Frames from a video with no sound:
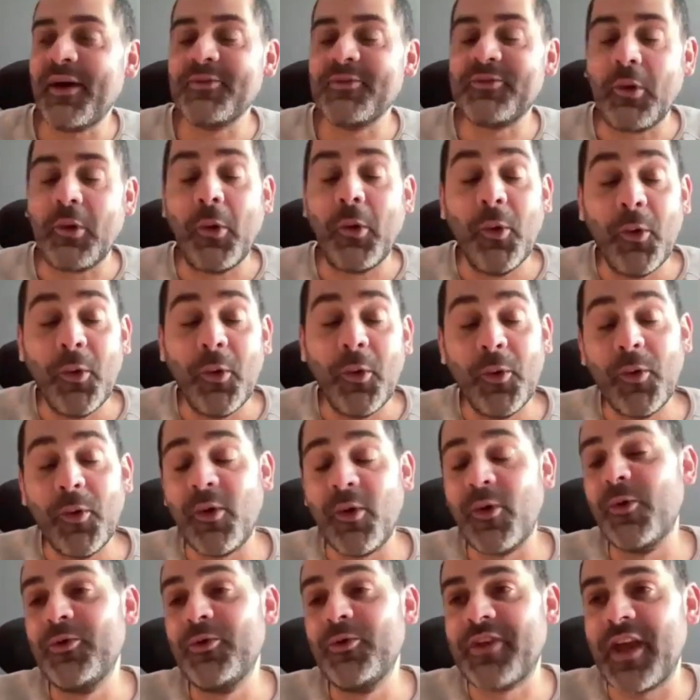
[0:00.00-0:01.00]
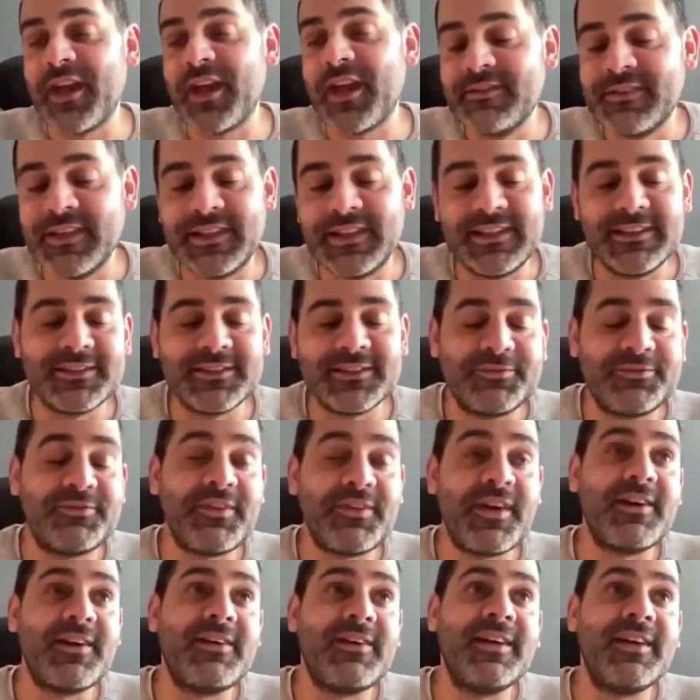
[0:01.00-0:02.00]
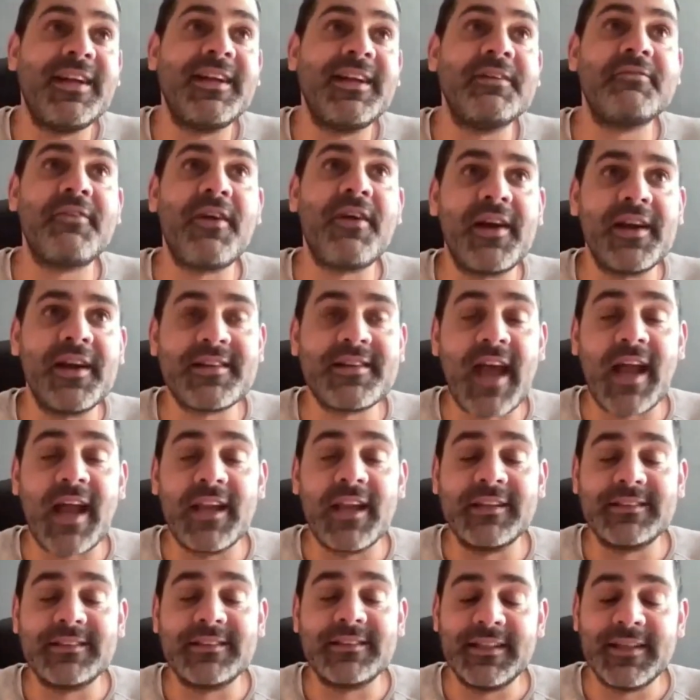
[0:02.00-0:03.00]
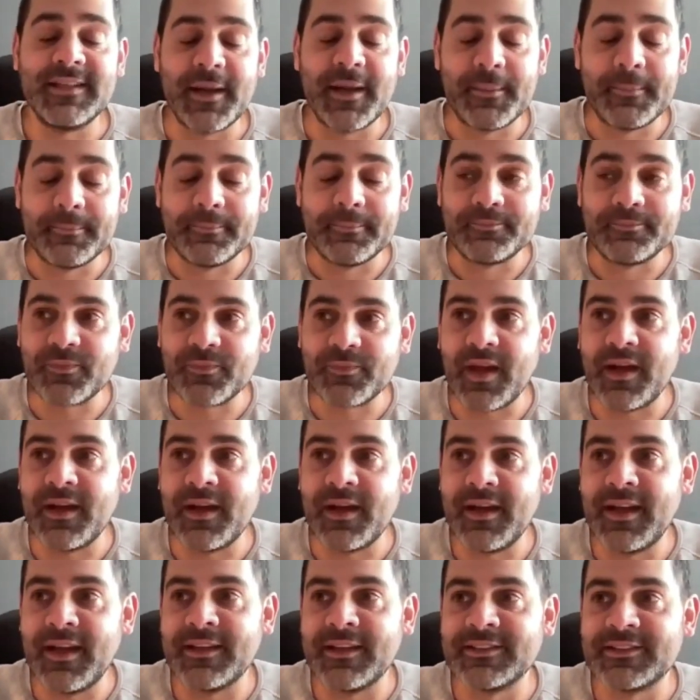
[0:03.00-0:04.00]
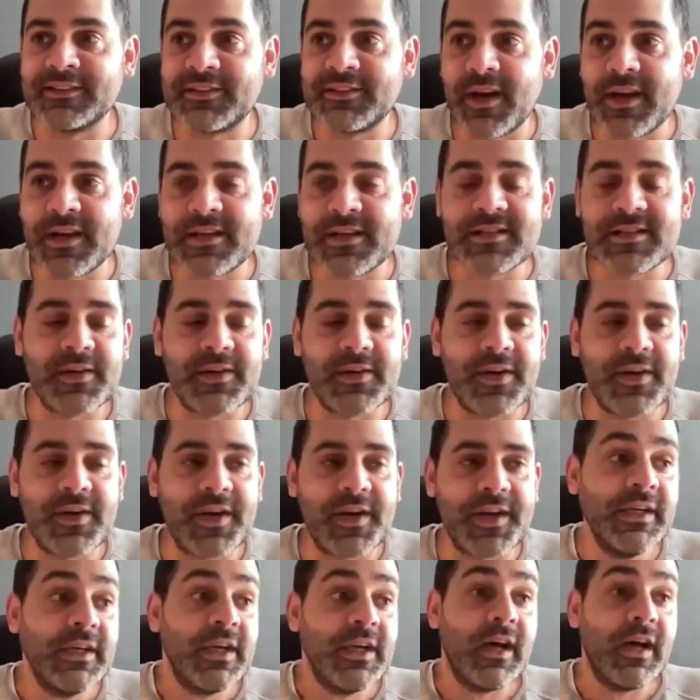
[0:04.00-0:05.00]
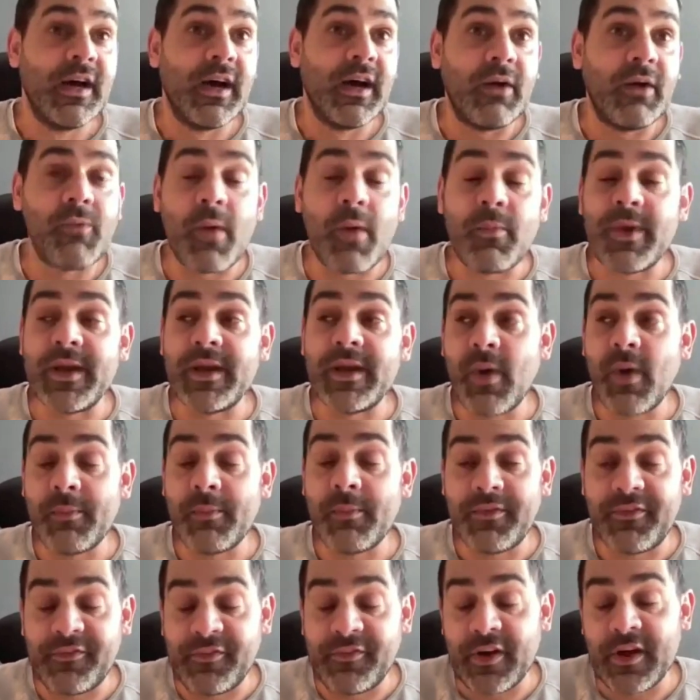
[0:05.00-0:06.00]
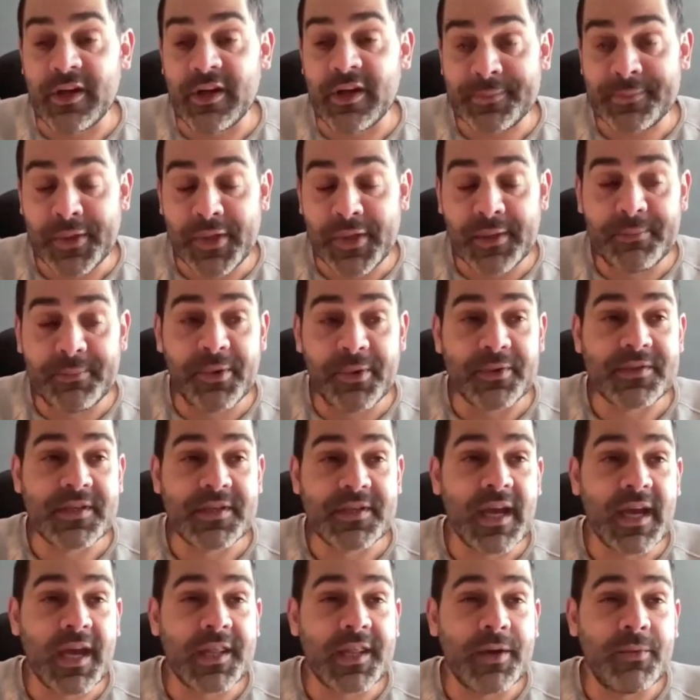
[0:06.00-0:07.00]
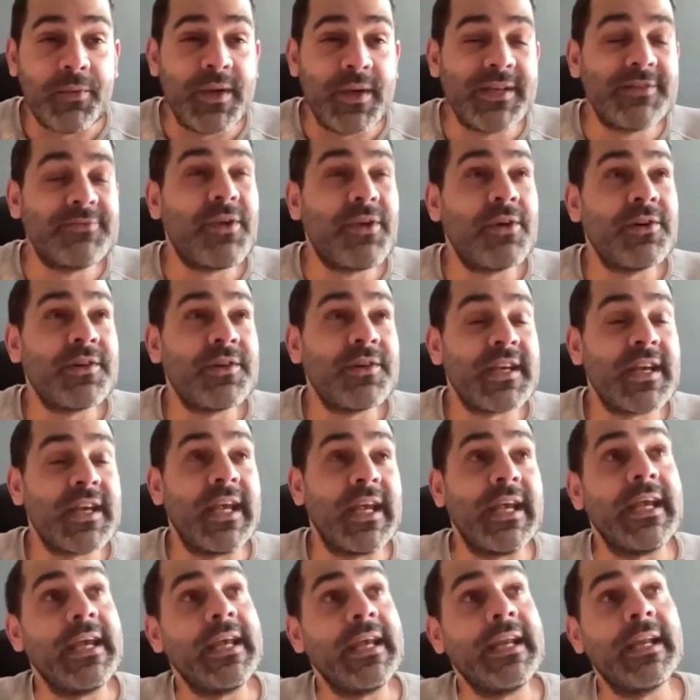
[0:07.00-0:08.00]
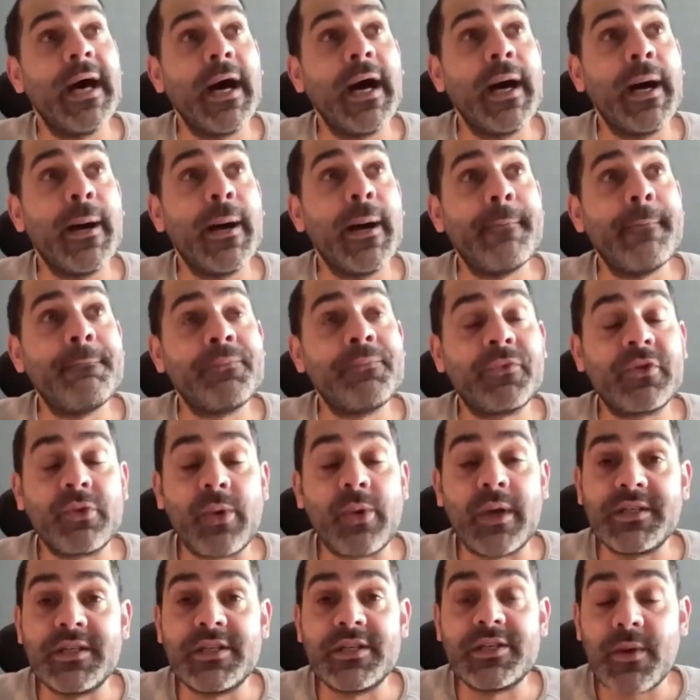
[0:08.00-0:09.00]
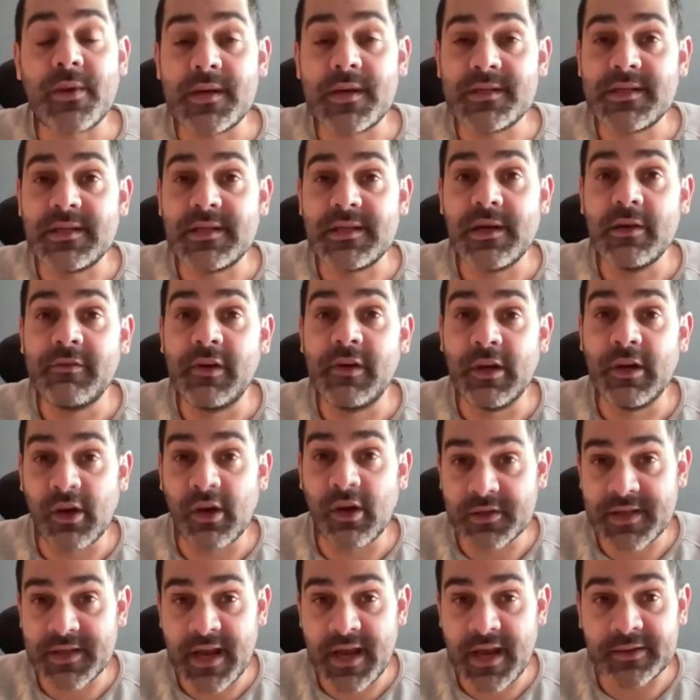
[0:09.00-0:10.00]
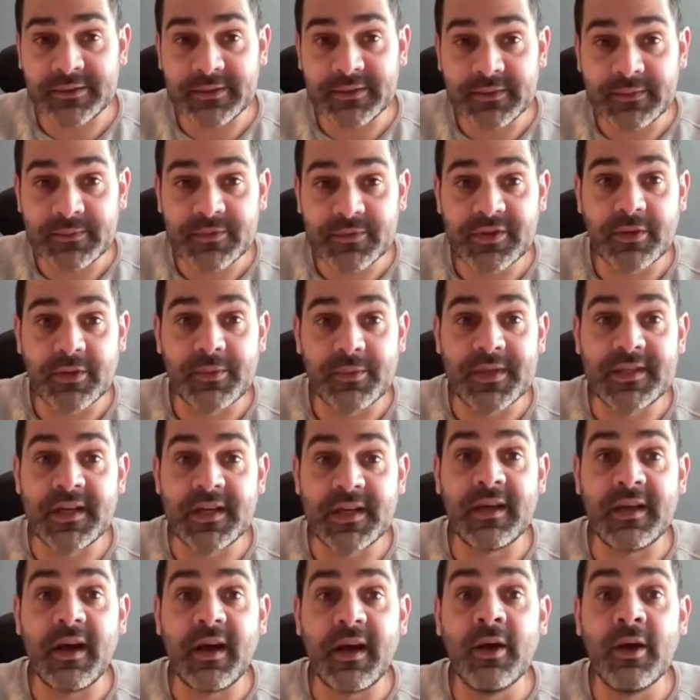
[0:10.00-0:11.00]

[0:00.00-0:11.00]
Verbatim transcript: was all David. He's a very, very talented illustrator. And when we first put the book together, we wrote it in 2020 over lockdown. So we did